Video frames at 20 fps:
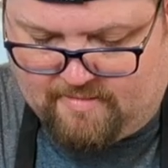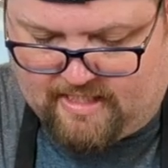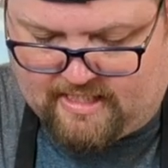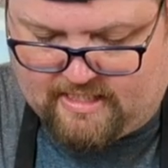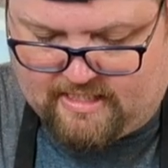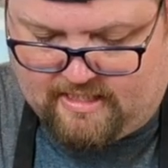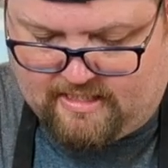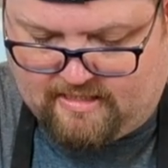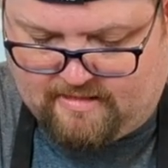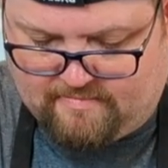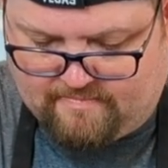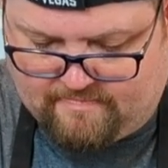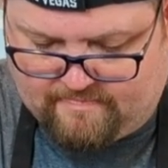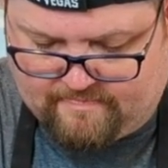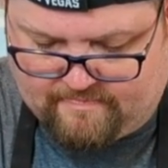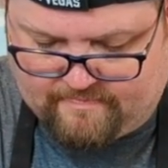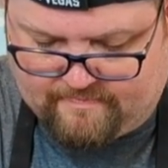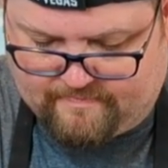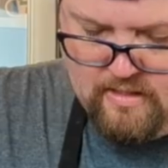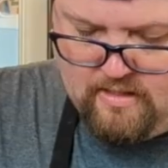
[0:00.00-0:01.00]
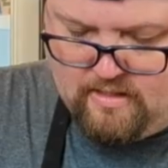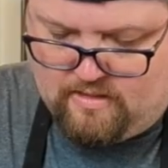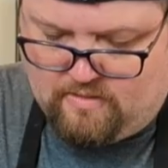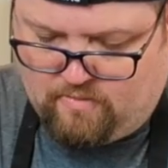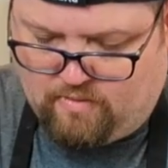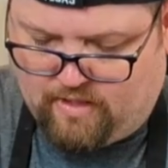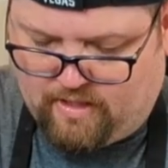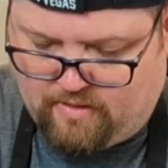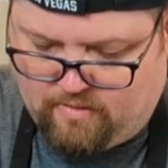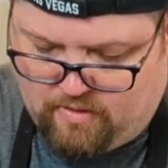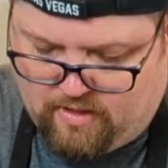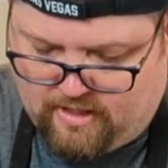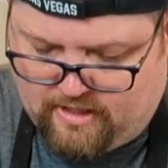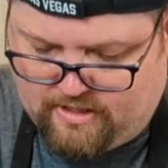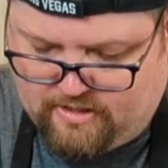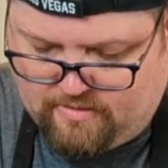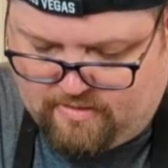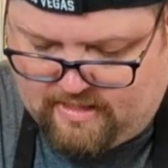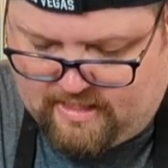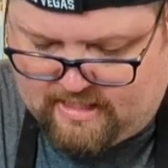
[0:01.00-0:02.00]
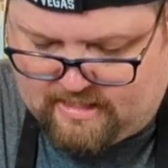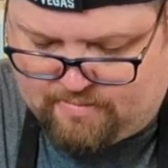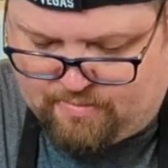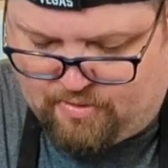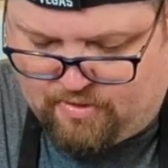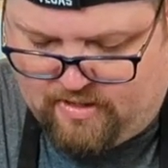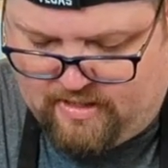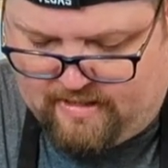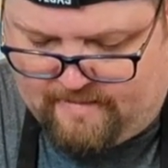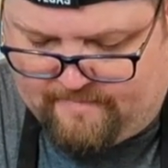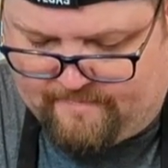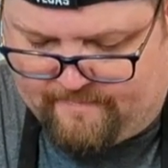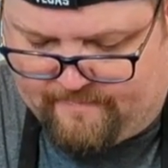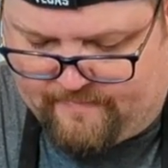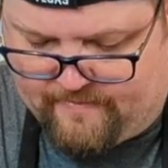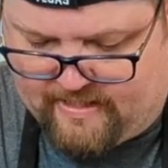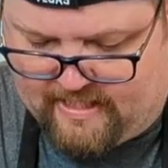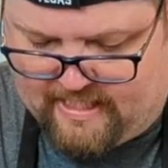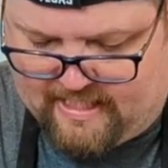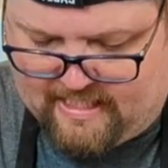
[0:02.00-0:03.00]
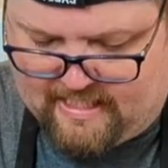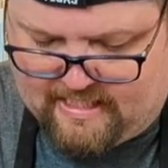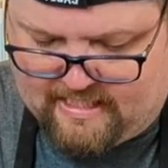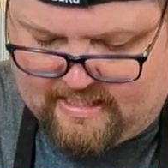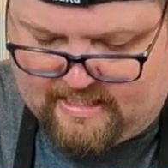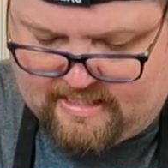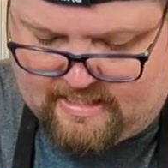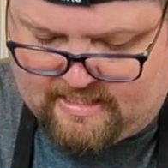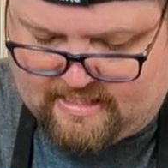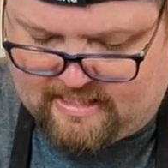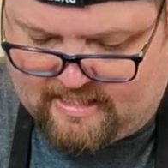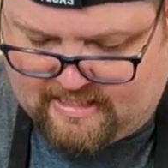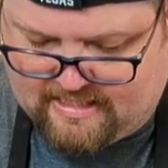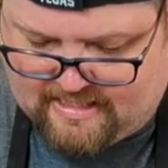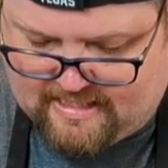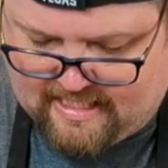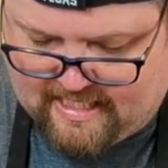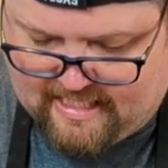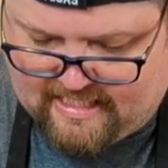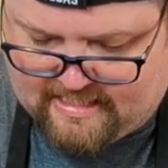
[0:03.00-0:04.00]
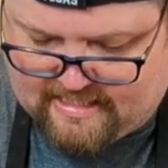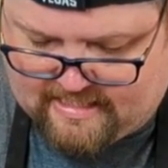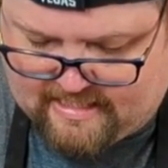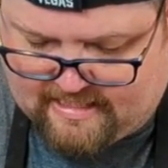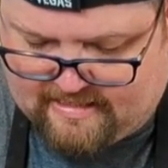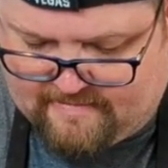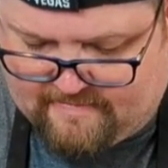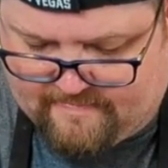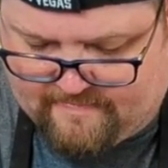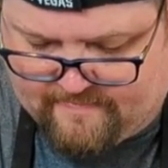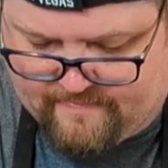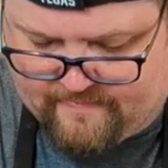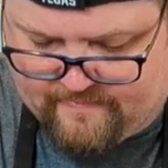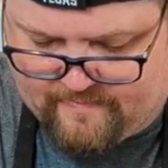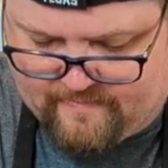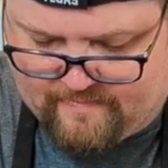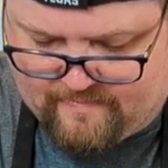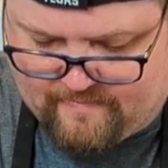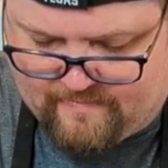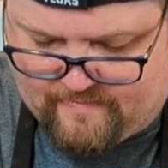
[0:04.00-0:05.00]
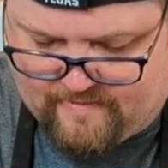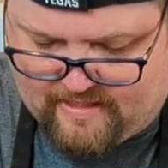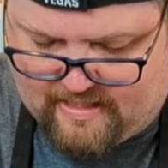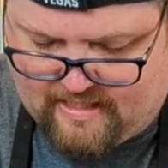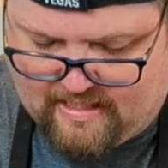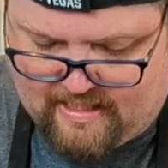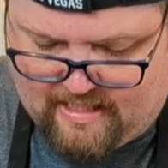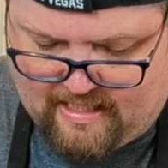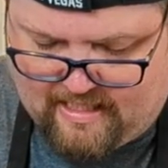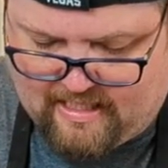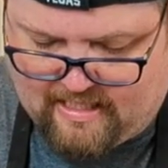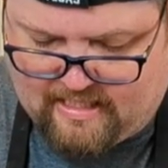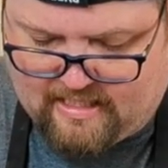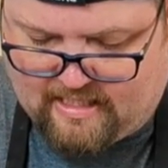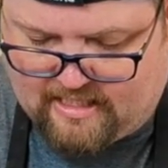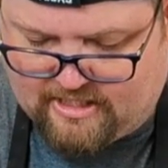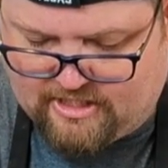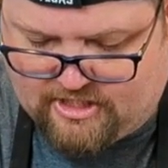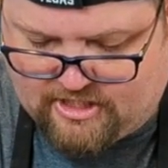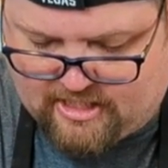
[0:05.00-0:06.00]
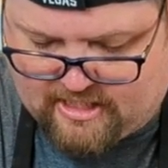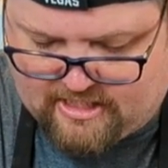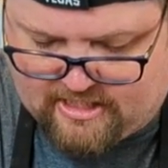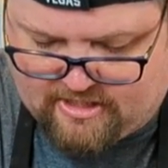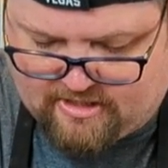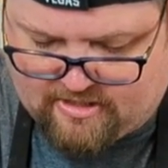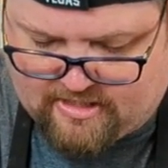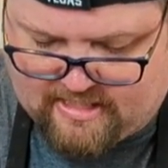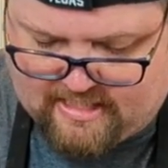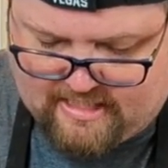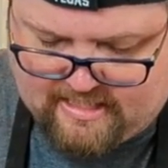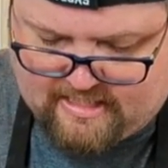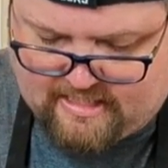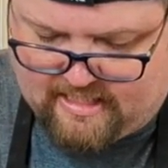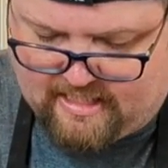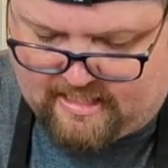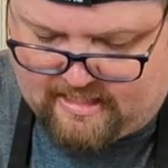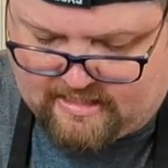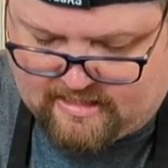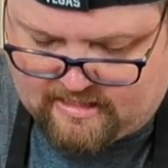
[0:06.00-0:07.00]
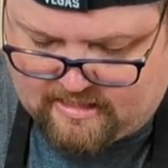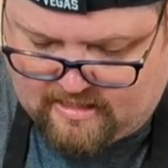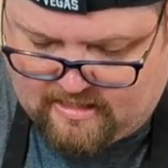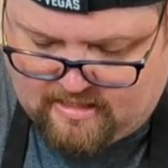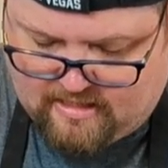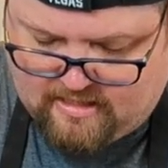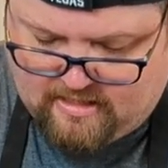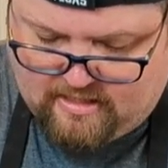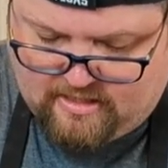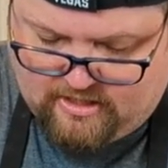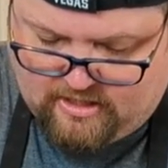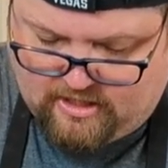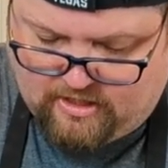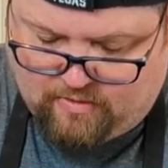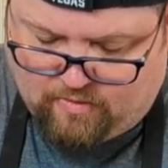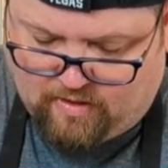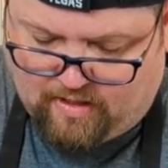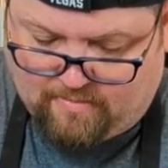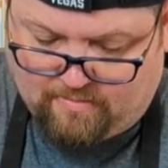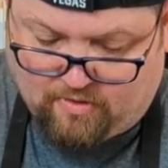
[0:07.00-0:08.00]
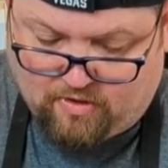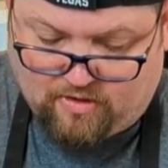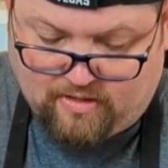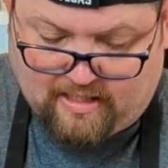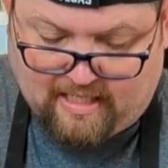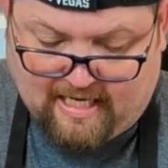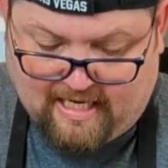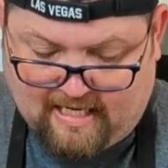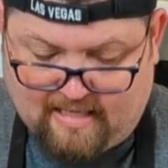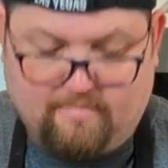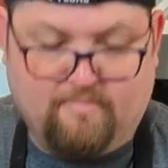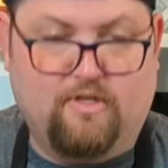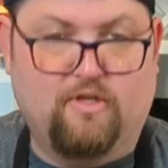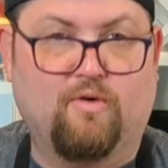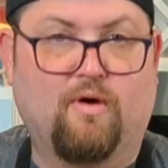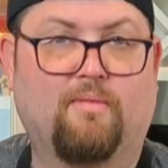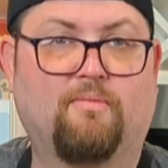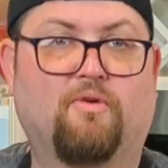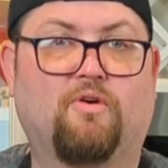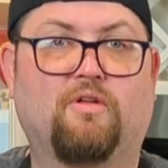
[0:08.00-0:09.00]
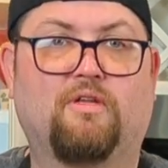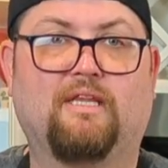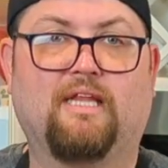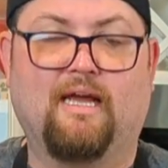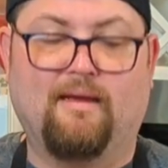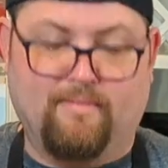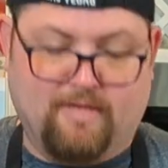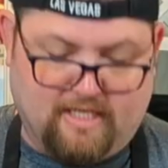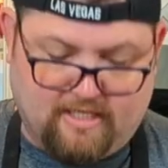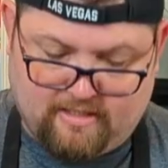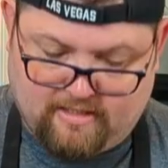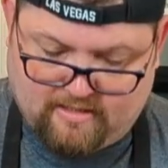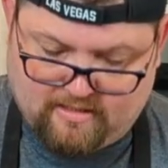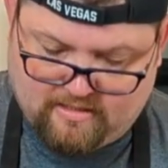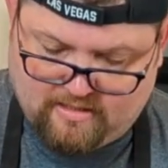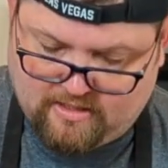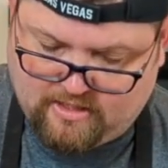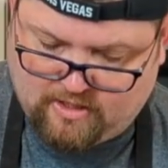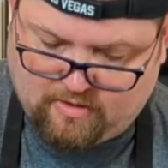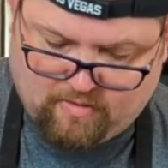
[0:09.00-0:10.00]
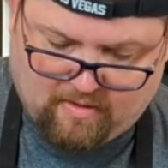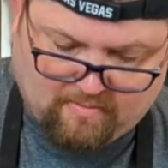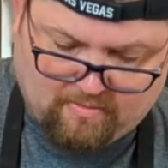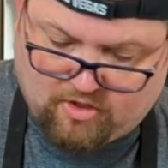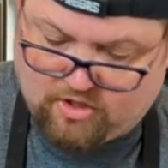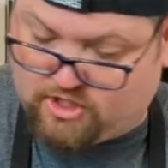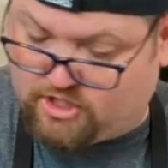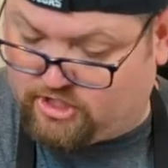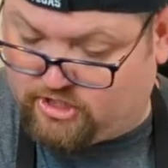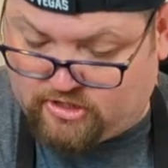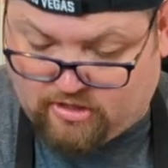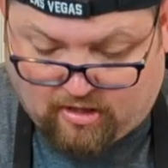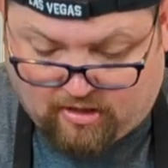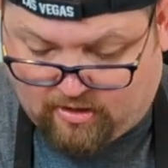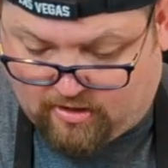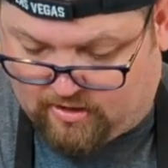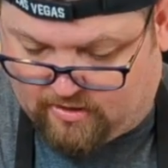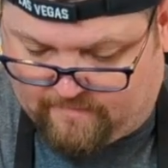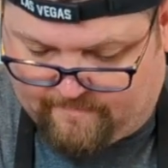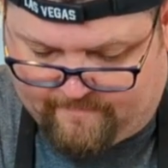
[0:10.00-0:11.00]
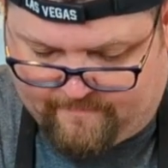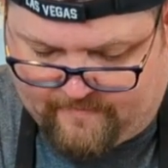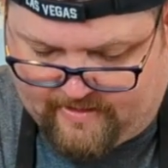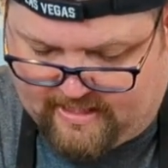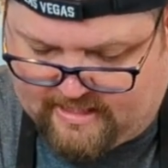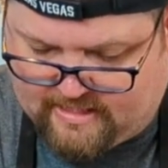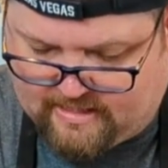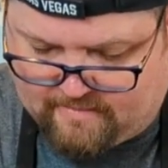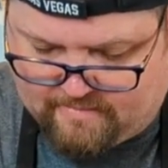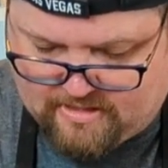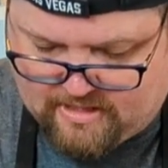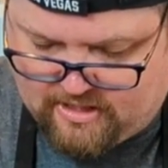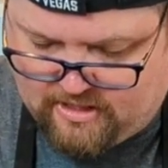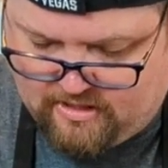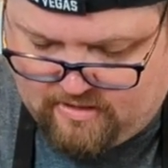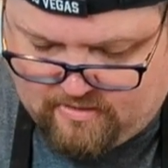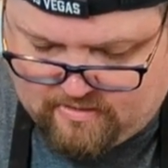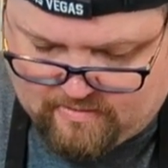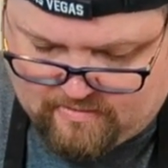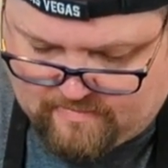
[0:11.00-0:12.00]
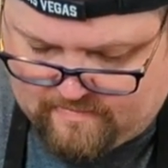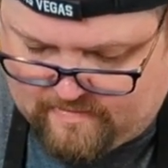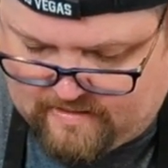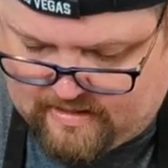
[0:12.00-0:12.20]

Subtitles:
mix it up. What you wanna do at this point is taste it and adjust your seasonings. Do you want more lime? Do you want more lemon? Do you want more salt? It's up to you.